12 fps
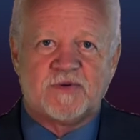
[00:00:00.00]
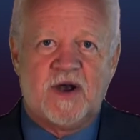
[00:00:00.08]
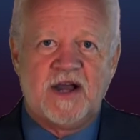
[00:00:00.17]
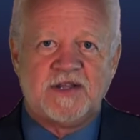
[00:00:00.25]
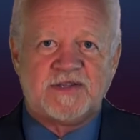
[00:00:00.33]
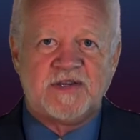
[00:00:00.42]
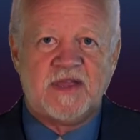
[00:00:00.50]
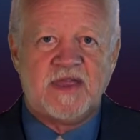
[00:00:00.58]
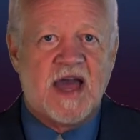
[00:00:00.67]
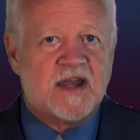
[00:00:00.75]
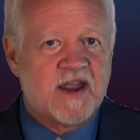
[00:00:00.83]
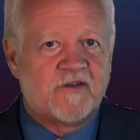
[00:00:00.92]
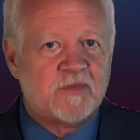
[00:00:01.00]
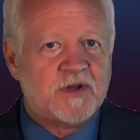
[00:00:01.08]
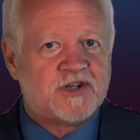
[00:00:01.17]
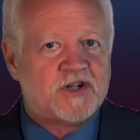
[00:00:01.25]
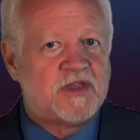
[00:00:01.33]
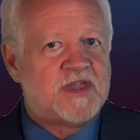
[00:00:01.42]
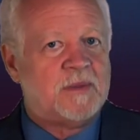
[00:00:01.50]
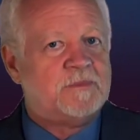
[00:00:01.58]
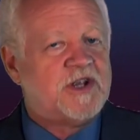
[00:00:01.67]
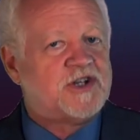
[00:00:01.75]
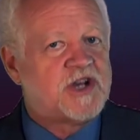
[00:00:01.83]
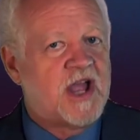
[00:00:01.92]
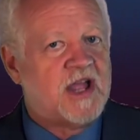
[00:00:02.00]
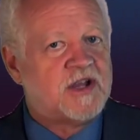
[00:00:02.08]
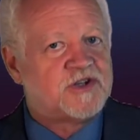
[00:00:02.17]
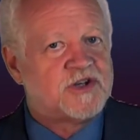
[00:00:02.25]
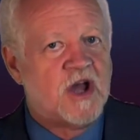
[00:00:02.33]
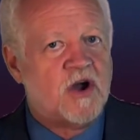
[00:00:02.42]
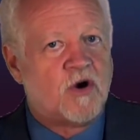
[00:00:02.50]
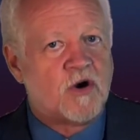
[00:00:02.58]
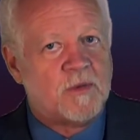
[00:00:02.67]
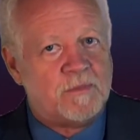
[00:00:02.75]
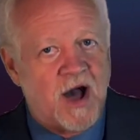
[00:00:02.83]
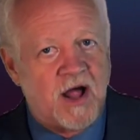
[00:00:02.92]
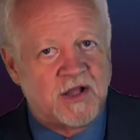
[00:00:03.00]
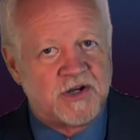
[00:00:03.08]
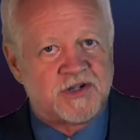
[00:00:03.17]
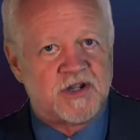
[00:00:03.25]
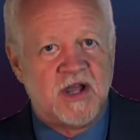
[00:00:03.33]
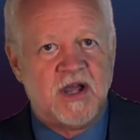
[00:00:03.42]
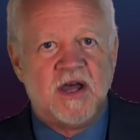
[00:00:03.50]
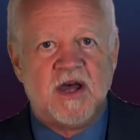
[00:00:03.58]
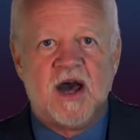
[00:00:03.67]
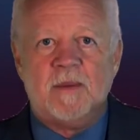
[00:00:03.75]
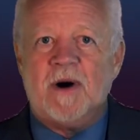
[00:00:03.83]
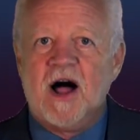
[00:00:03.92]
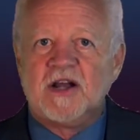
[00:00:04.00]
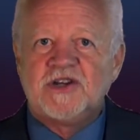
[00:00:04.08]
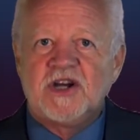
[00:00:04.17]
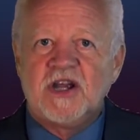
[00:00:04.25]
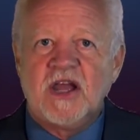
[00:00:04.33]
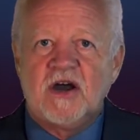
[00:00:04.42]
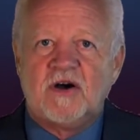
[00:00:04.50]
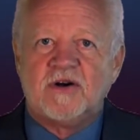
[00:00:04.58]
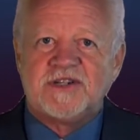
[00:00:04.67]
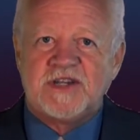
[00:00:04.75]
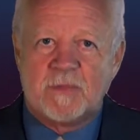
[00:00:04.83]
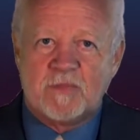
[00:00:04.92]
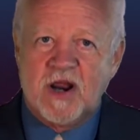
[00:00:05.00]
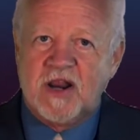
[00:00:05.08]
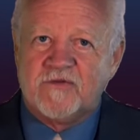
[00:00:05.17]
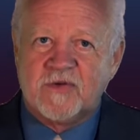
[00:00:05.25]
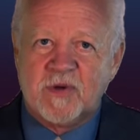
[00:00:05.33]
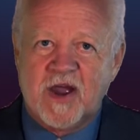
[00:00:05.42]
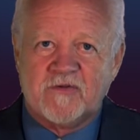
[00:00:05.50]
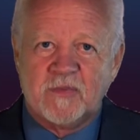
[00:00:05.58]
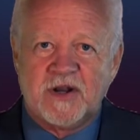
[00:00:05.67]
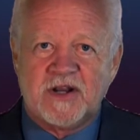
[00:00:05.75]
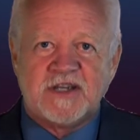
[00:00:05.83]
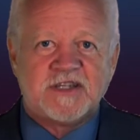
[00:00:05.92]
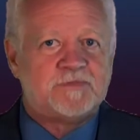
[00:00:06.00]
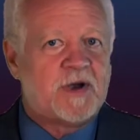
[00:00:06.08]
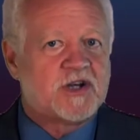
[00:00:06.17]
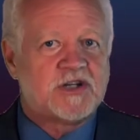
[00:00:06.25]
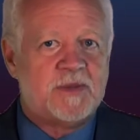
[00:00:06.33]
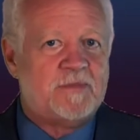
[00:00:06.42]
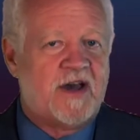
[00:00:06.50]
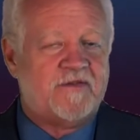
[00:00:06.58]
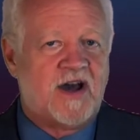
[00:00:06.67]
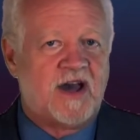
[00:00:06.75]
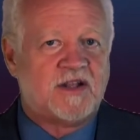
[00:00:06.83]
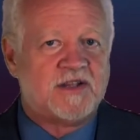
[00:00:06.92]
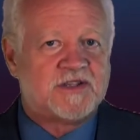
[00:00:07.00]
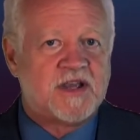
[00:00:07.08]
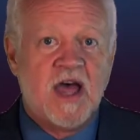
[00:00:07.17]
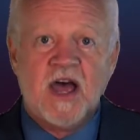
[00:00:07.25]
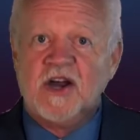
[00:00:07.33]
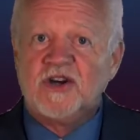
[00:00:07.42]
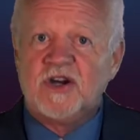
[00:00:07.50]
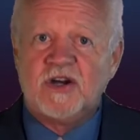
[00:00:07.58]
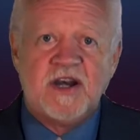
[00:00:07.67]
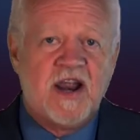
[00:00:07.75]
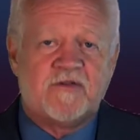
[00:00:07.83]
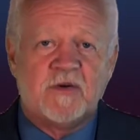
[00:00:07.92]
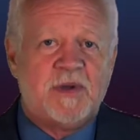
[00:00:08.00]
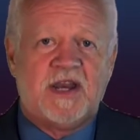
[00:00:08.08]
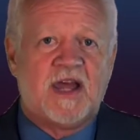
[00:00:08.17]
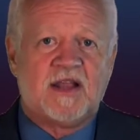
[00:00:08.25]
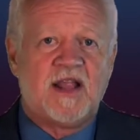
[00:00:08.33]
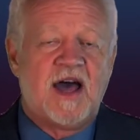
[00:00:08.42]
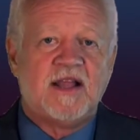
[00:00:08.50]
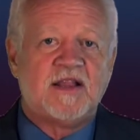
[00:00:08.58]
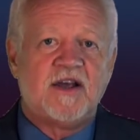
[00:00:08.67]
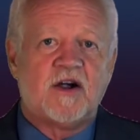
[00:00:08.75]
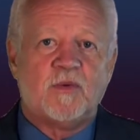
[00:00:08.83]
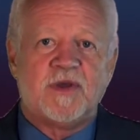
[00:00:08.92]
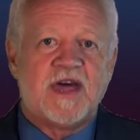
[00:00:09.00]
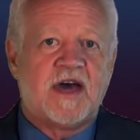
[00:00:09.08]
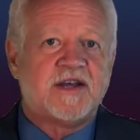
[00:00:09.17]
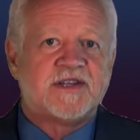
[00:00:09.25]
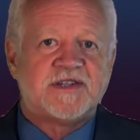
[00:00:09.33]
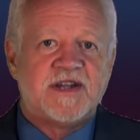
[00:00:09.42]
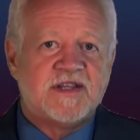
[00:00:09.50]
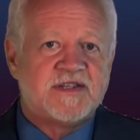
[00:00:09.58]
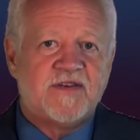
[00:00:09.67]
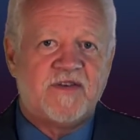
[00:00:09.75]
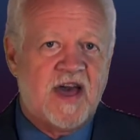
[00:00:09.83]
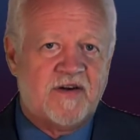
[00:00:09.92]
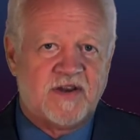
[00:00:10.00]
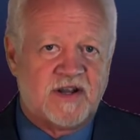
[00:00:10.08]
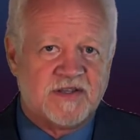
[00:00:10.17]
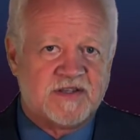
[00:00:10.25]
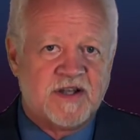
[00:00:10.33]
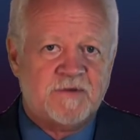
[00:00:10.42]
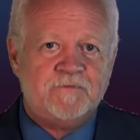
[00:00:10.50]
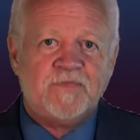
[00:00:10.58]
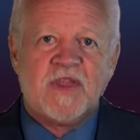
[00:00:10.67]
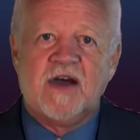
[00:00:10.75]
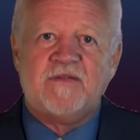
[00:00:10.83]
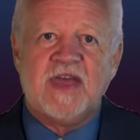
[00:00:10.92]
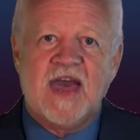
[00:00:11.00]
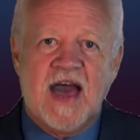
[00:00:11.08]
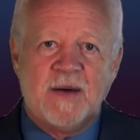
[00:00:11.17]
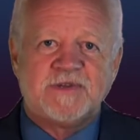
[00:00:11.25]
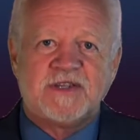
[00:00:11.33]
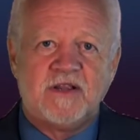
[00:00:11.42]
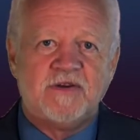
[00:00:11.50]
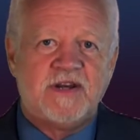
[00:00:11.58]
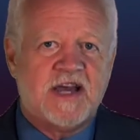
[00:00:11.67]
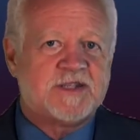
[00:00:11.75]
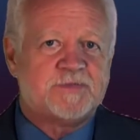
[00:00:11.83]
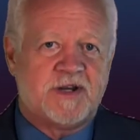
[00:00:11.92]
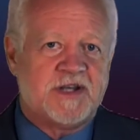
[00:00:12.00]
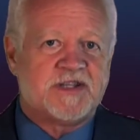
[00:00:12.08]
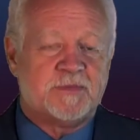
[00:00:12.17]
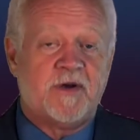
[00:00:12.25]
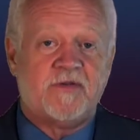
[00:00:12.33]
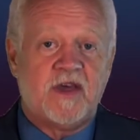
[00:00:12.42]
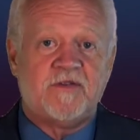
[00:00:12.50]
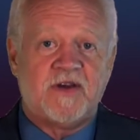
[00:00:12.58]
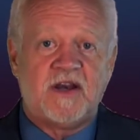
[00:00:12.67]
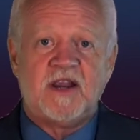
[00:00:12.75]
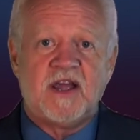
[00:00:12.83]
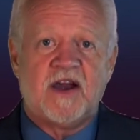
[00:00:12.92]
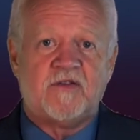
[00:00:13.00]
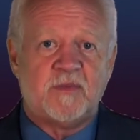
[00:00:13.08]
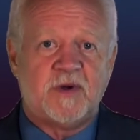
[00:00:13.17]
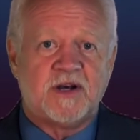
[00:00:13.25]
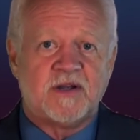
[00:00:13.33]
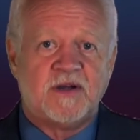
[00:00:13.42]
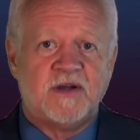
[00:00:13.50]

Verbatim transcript: rights, that government should then be changed or abolished. Abolishing or separating from government, especially by violence, should never be done lightly or without extensive evidence of the absolute despotism of the offending government.